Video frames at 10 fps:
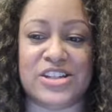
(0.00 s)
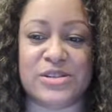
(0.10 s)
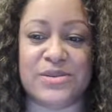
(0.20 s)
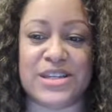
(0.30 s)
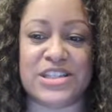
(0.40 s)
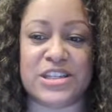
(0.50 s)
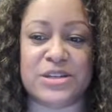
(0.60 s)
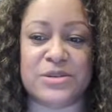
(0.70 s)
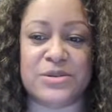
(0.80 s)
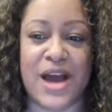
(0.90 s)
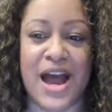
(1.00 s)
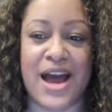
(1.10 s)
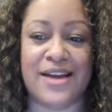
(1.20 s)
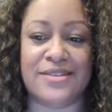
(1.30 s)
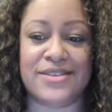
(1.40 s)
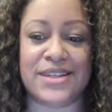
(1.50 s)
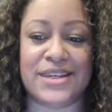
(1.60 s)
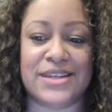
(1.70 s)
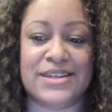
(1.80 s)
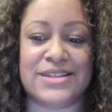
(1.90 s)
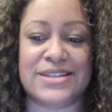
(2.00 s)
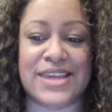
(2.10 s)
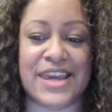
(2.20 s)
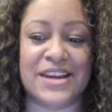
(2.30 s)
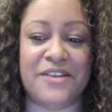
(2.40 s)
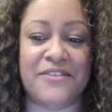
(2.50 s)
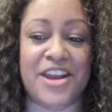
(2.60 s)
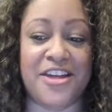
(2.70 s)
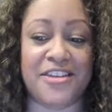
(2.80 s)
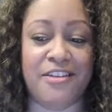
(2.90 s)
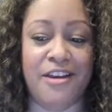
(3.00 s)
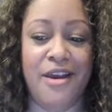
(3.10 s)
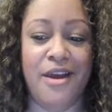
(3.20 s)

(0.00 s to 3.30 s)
you into the skin of another.